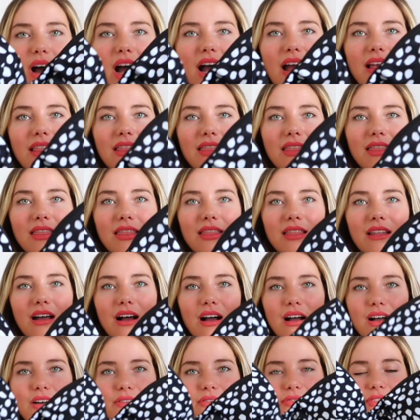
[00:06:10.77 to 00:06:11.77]
I
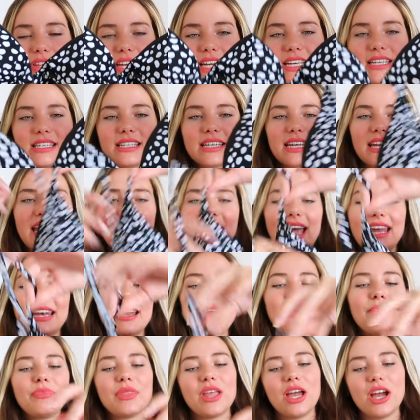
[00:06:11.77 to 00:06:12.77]
love this, again,
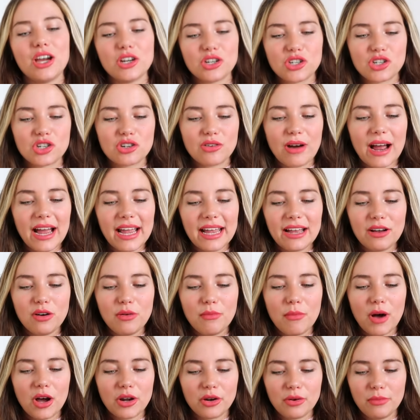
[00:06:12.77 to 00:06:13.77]
a triangle
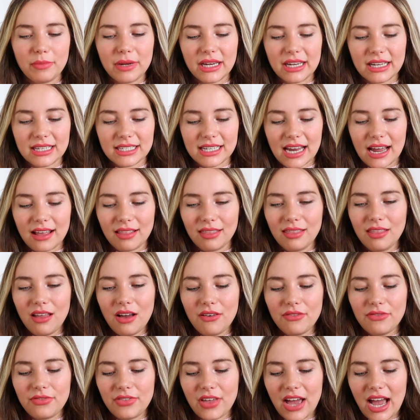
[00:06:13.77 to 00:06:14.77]
model because I
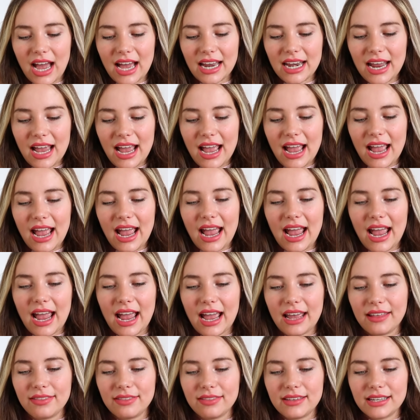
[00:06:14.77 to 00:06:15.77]
love that
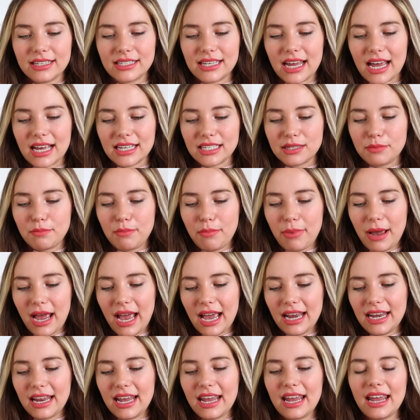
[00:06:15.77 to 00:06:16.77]
and this has
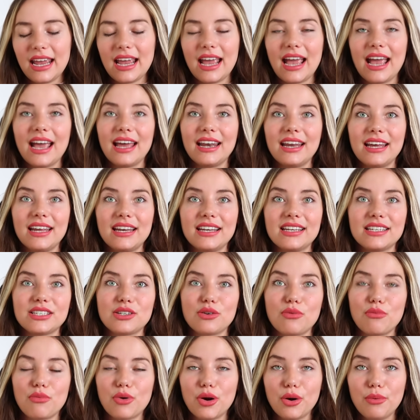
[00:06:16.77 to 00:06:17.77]
padding and it is
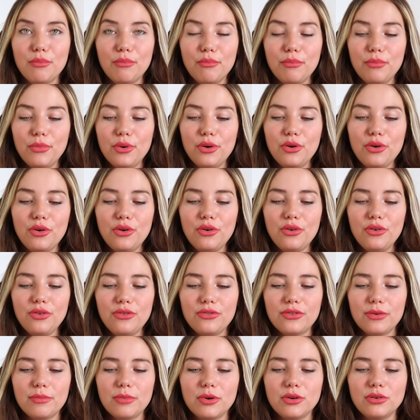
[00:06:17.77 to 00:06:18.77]

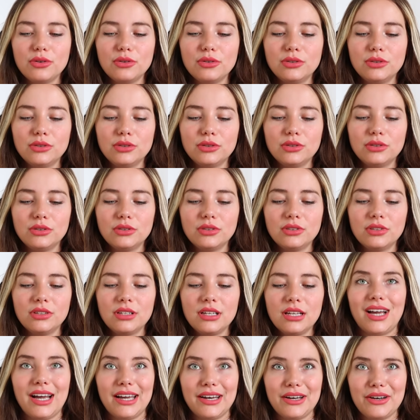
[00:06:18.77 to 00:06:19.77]
removable.
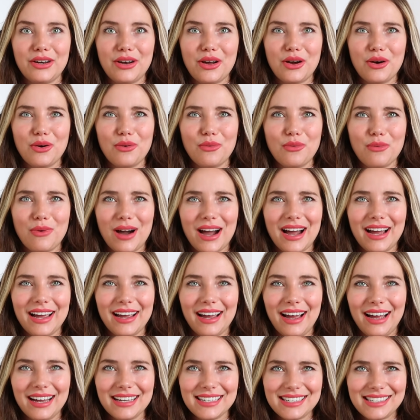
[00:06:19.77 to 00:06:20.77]
I don't know why
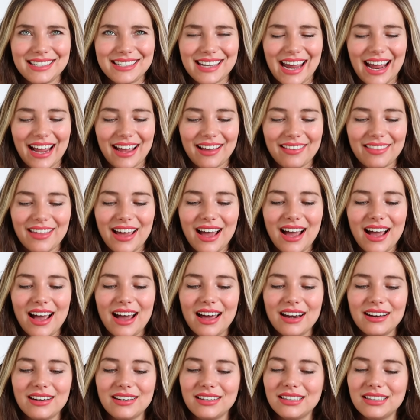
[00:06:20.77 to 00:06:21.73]
I sang that.